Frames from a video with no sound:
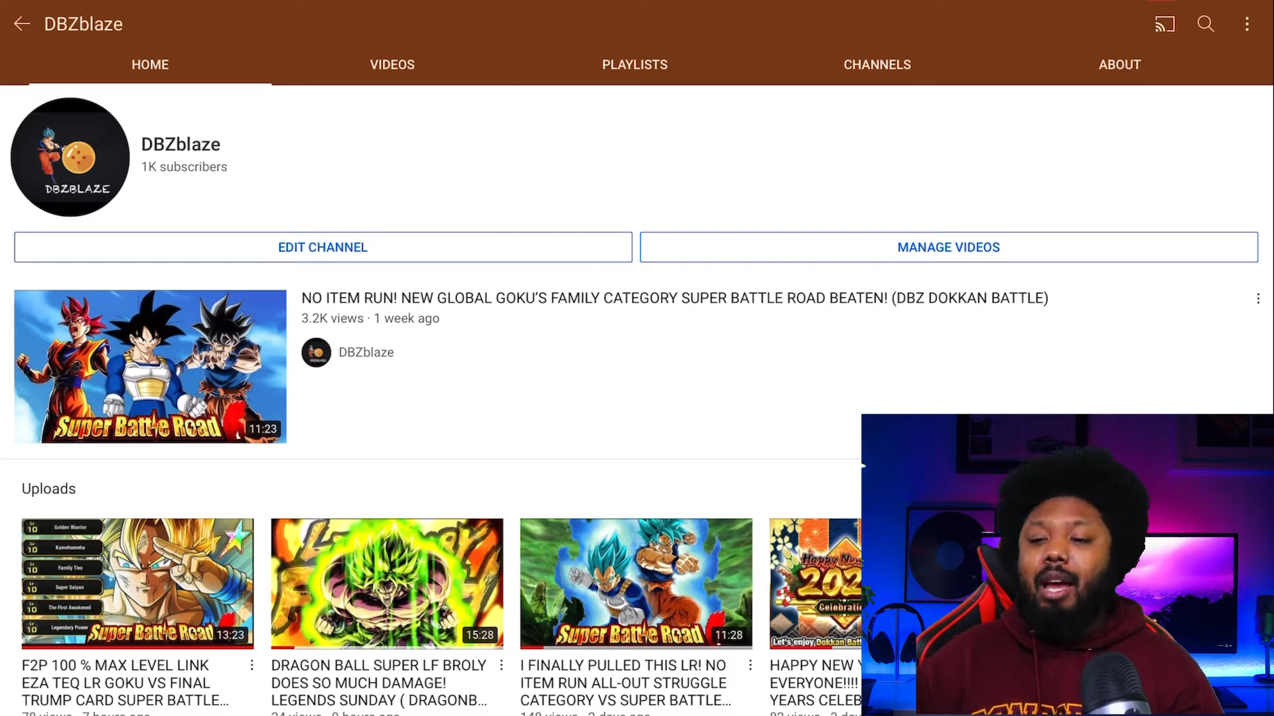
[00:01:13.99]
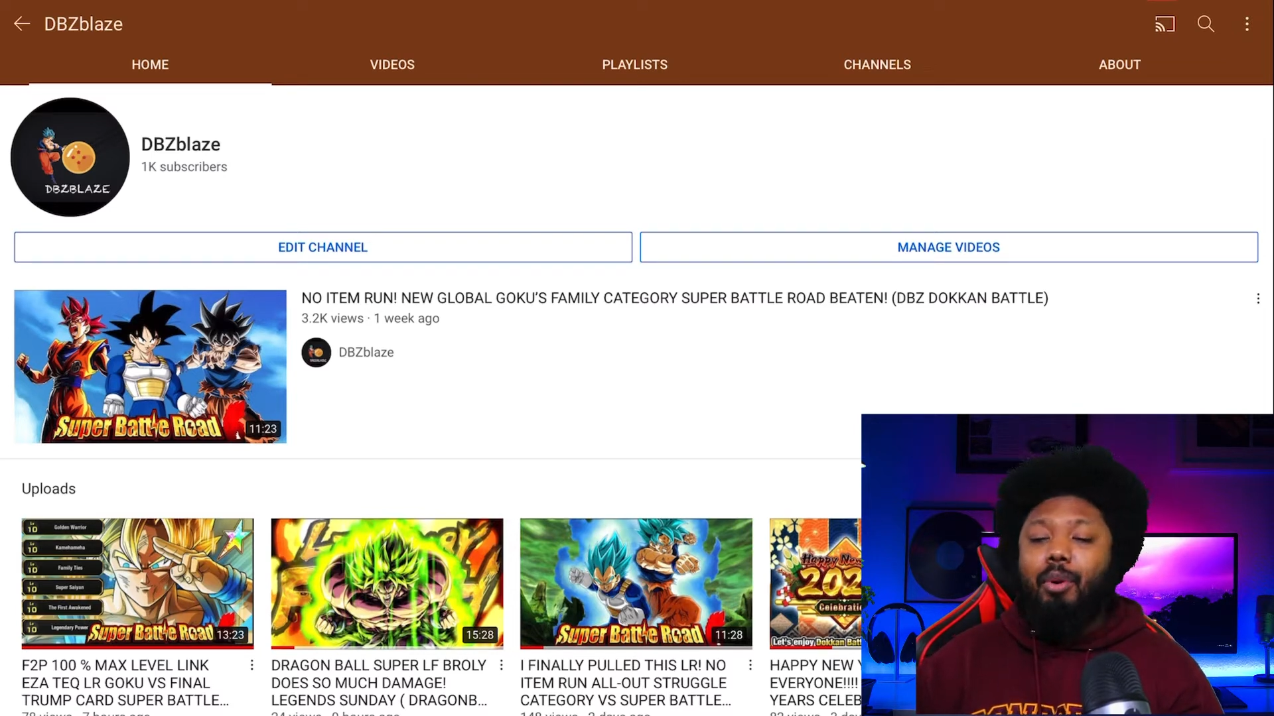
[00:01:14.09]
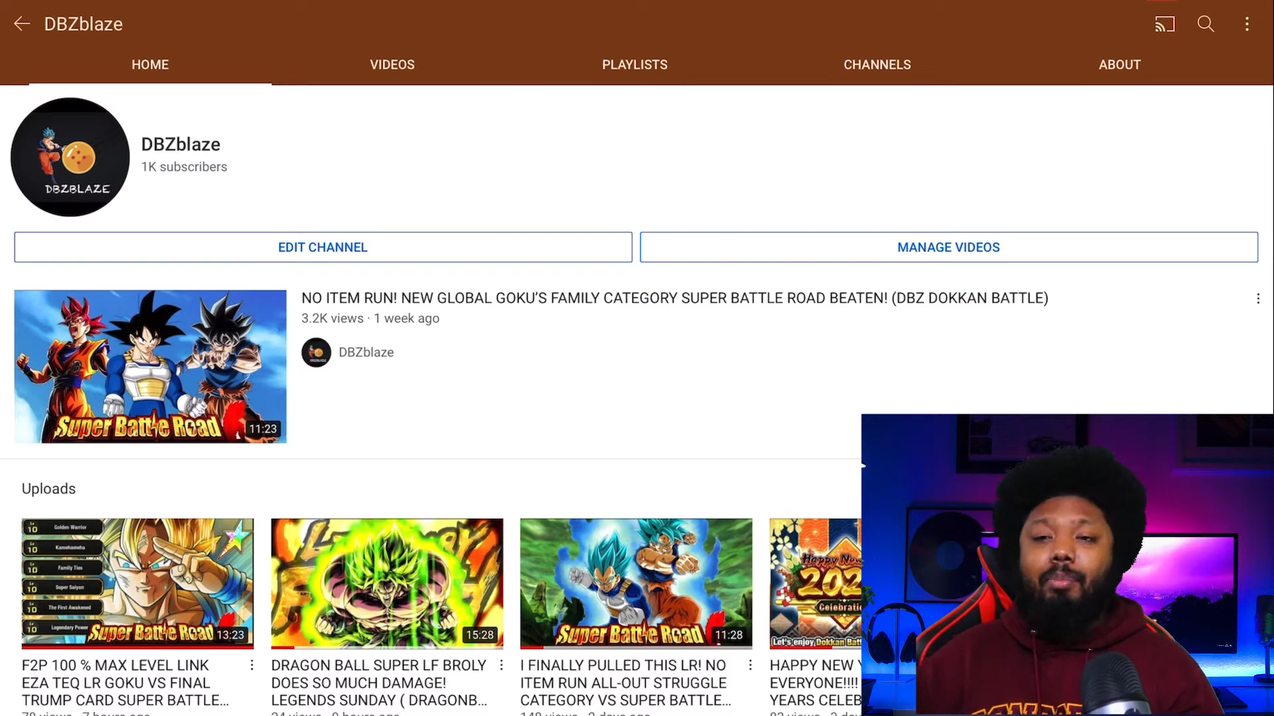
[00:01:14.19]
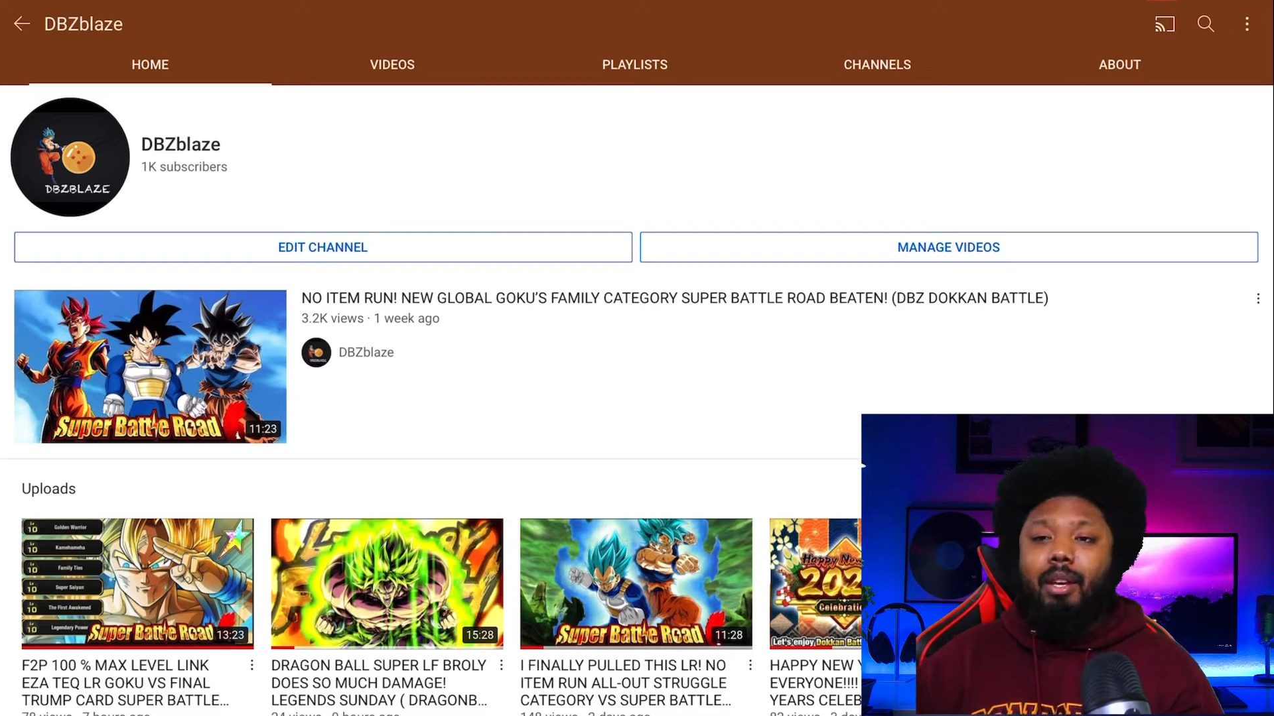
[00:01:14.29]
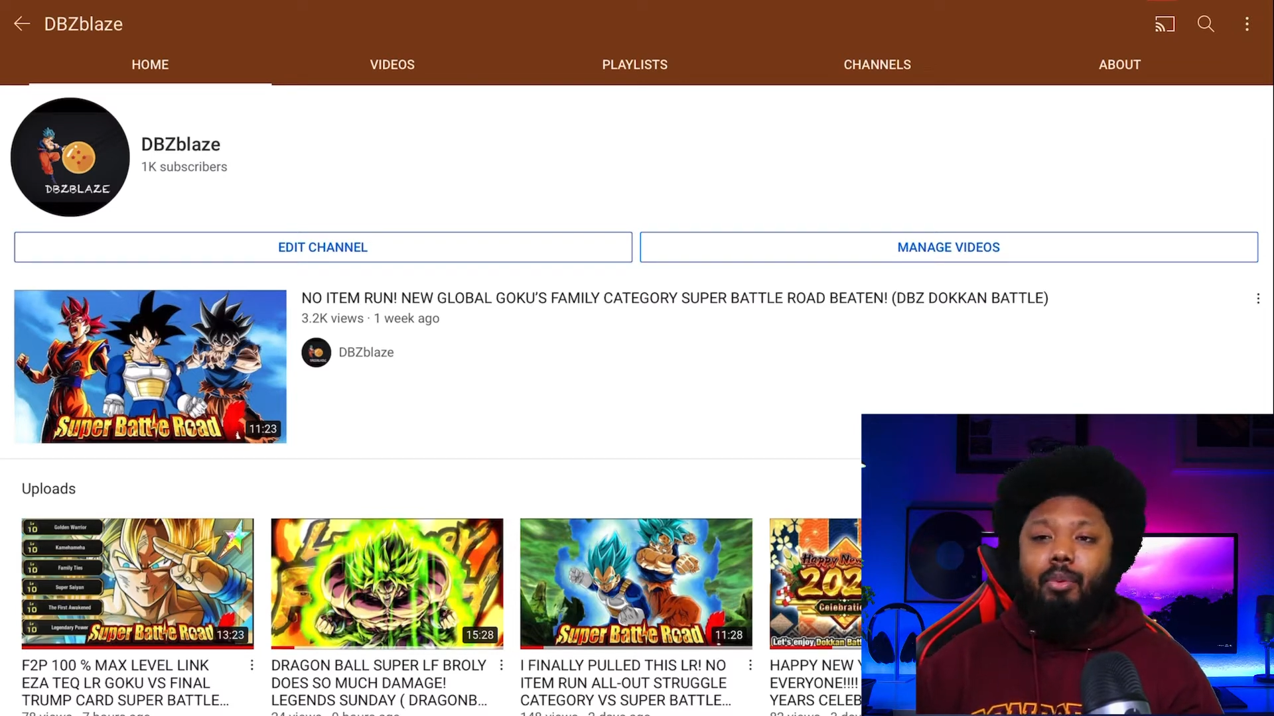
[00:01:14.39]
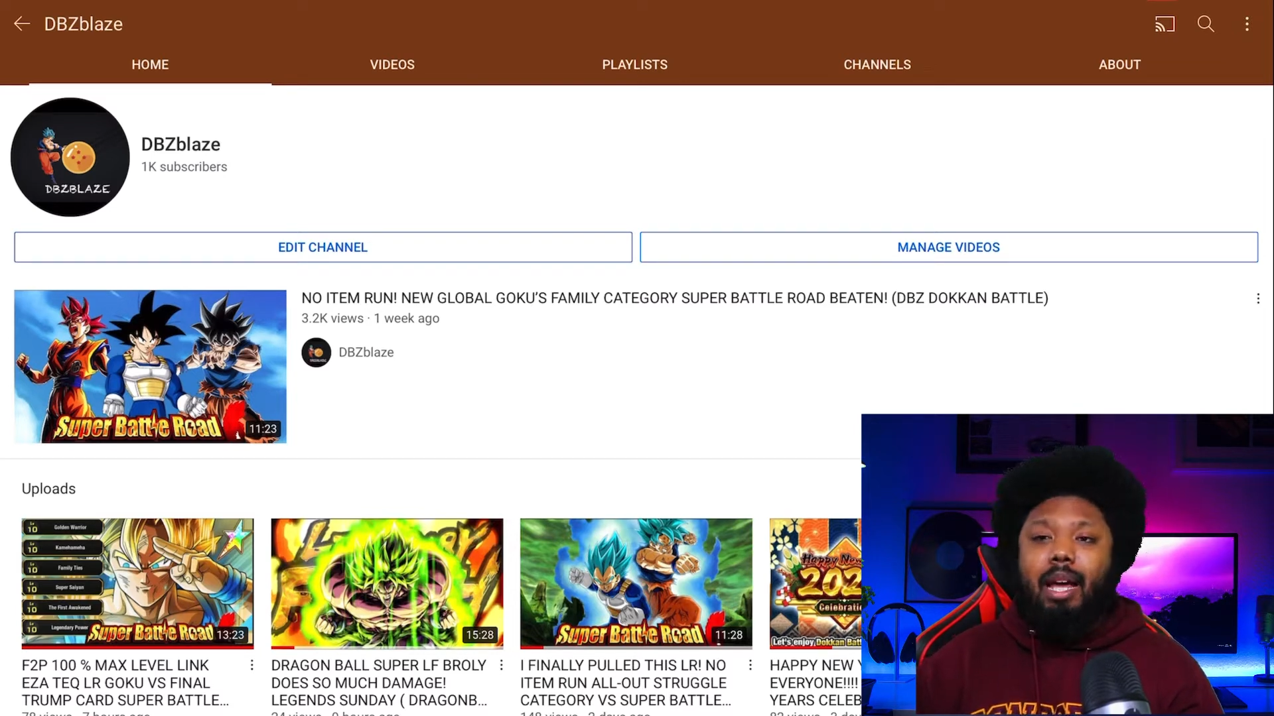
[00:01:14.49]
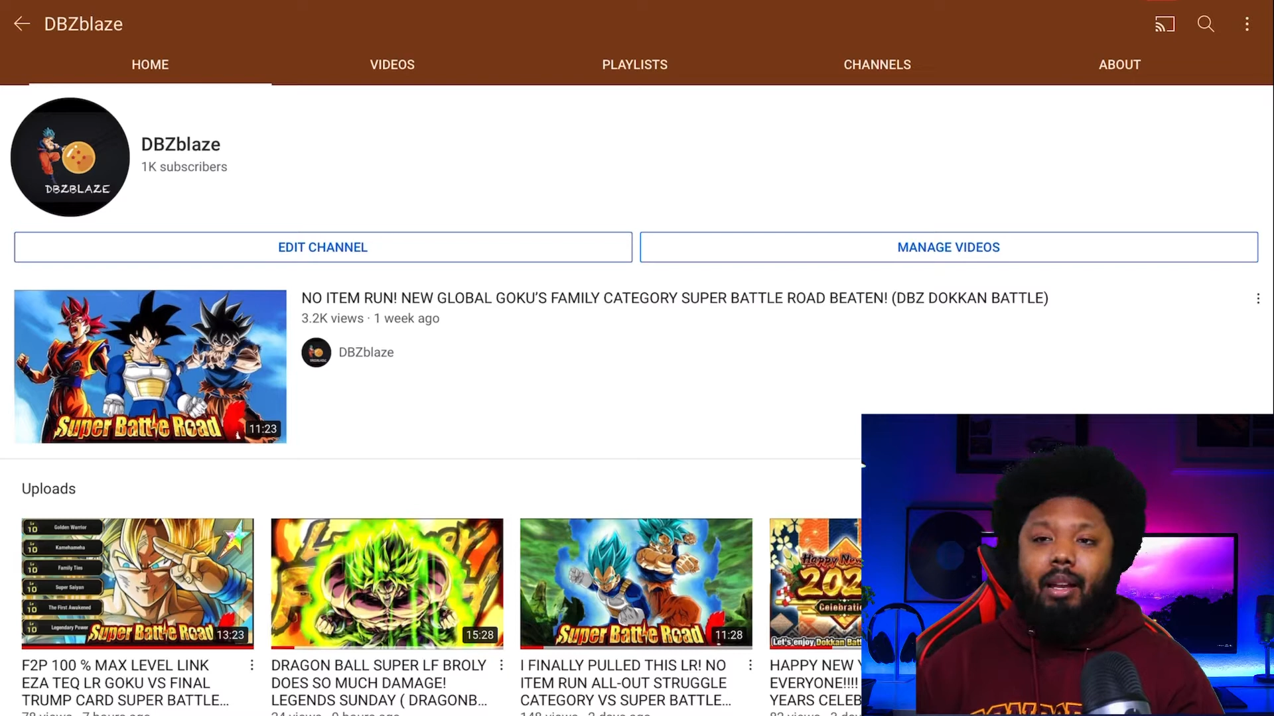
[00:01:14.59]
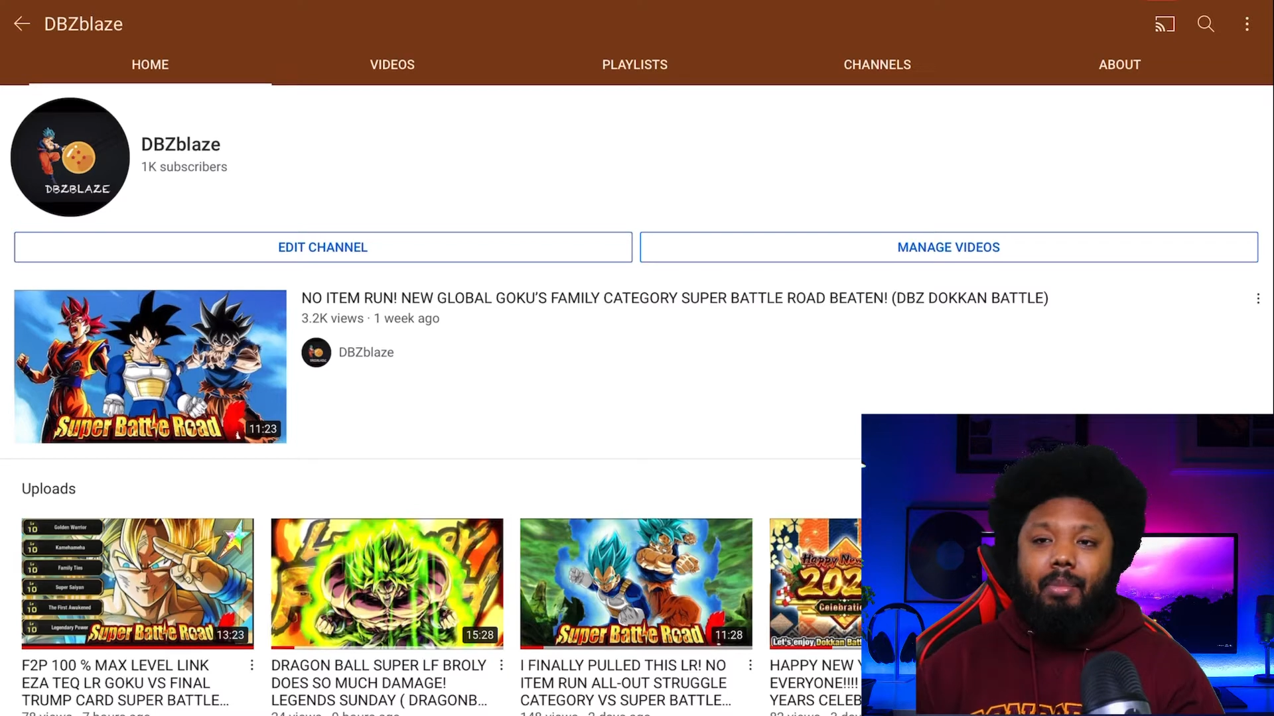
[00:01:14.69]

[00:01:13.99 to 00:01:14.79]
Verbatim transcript: I wouldn't be here without